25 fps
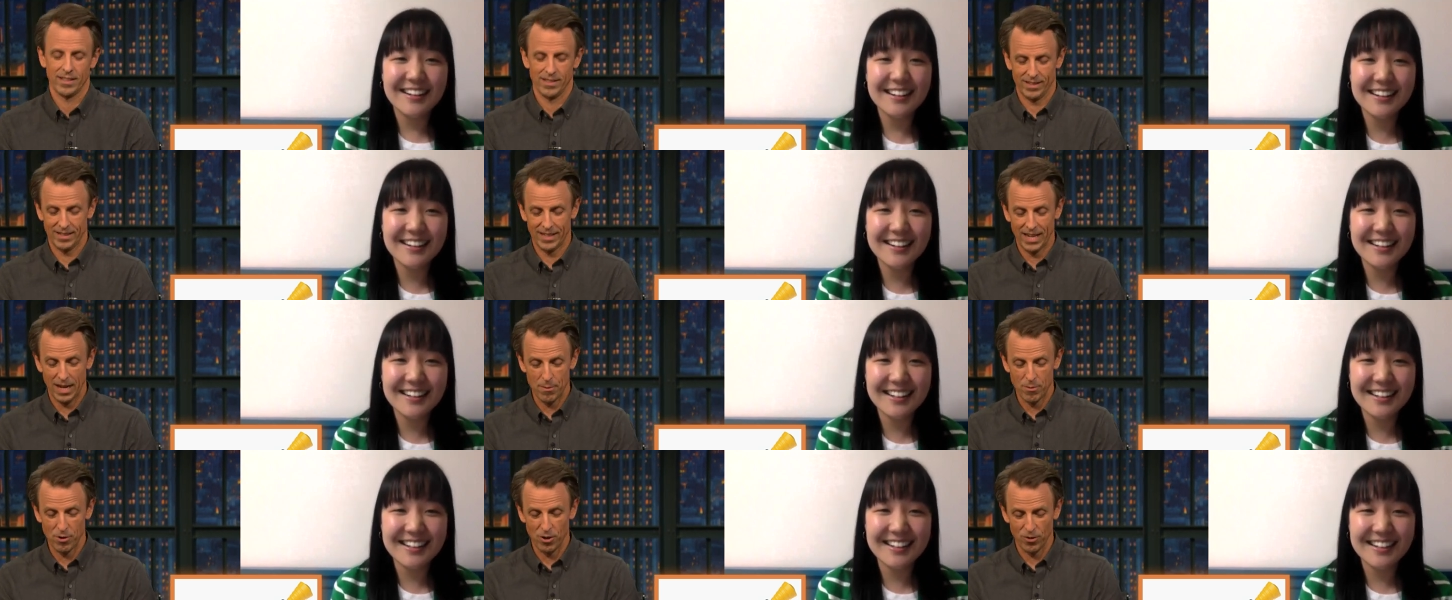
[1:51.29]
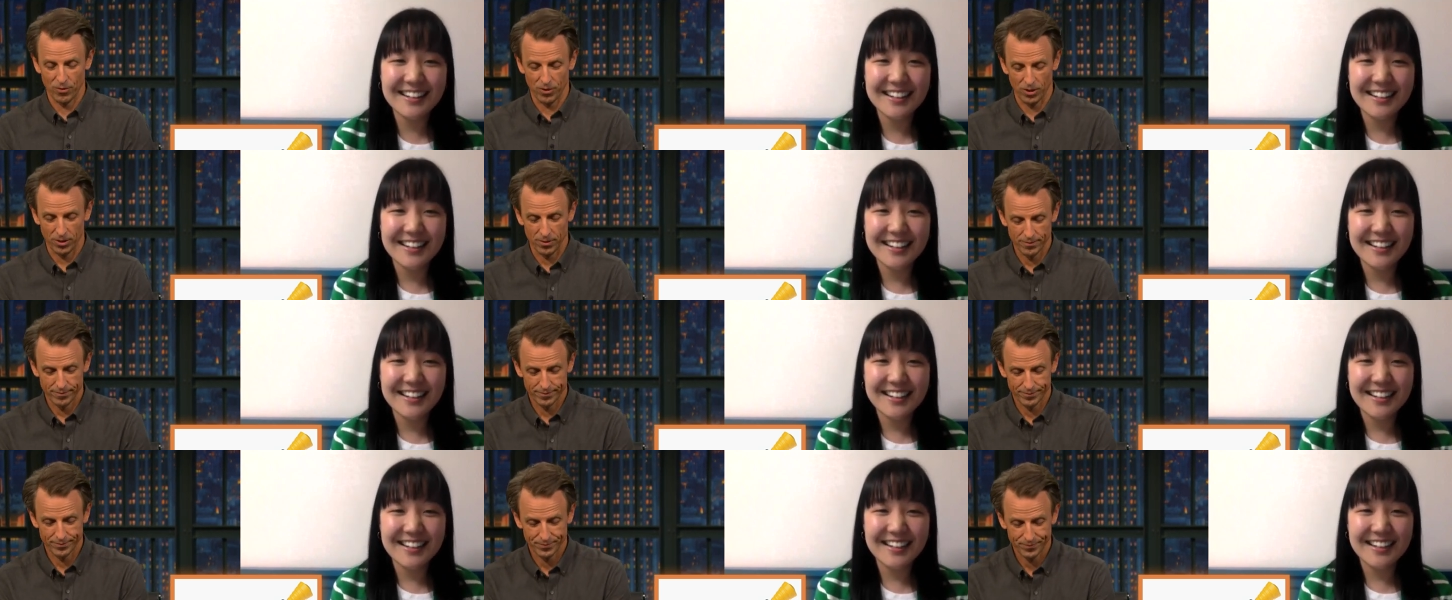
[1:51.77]
Speaker 1: game over.
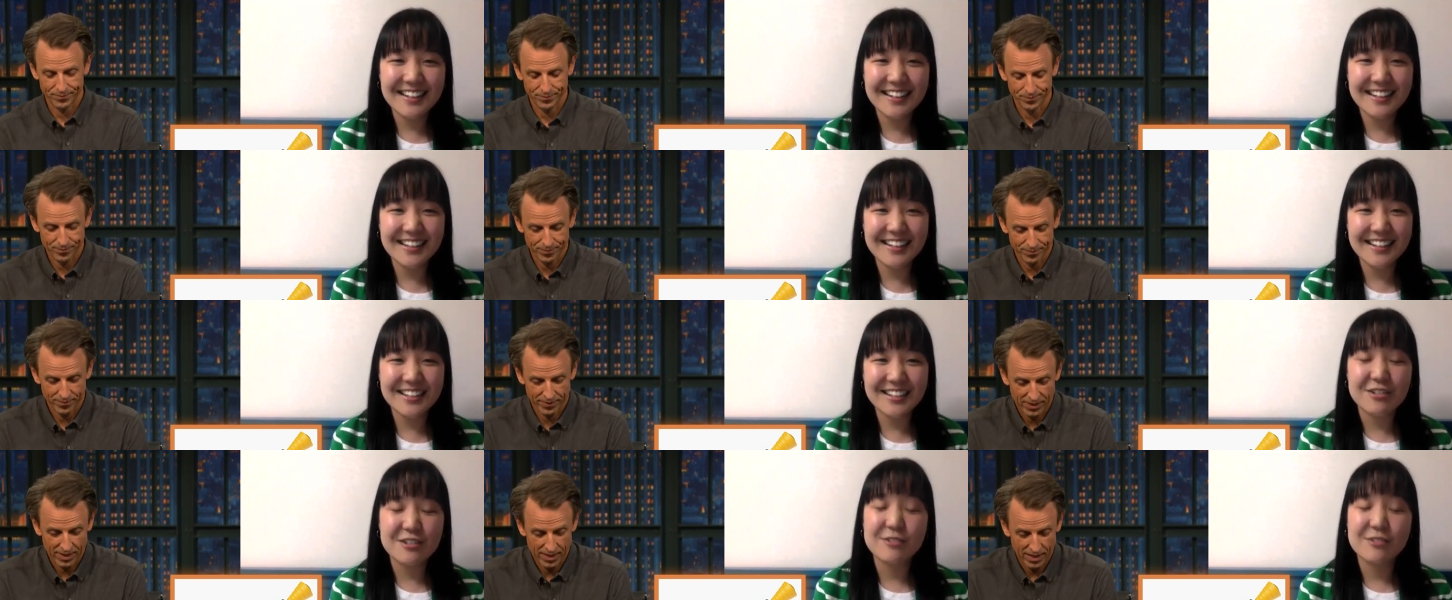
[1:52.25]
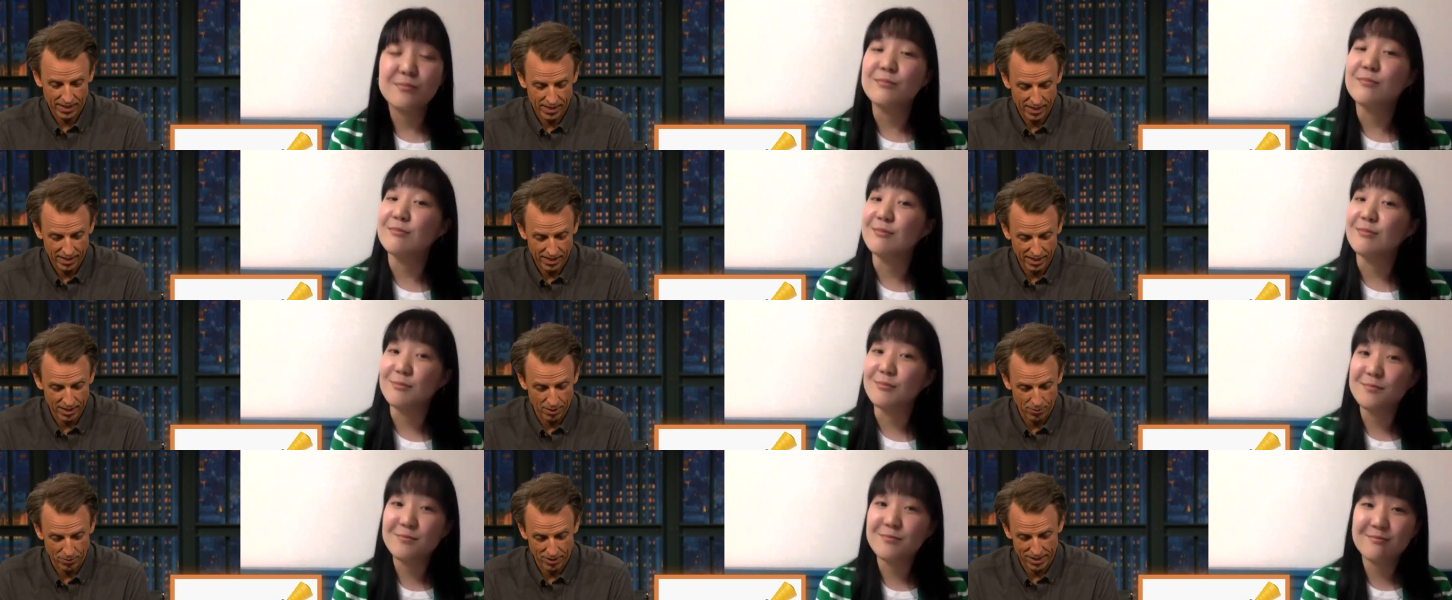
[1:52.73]

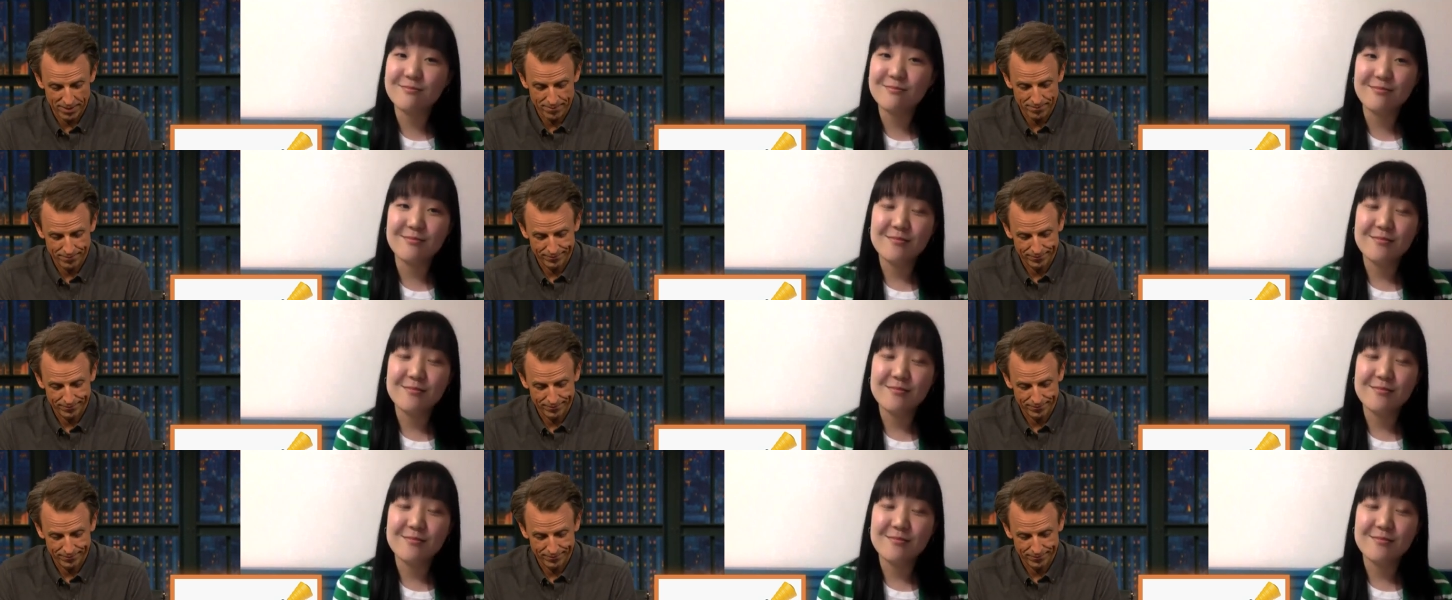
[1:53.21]
Anyway,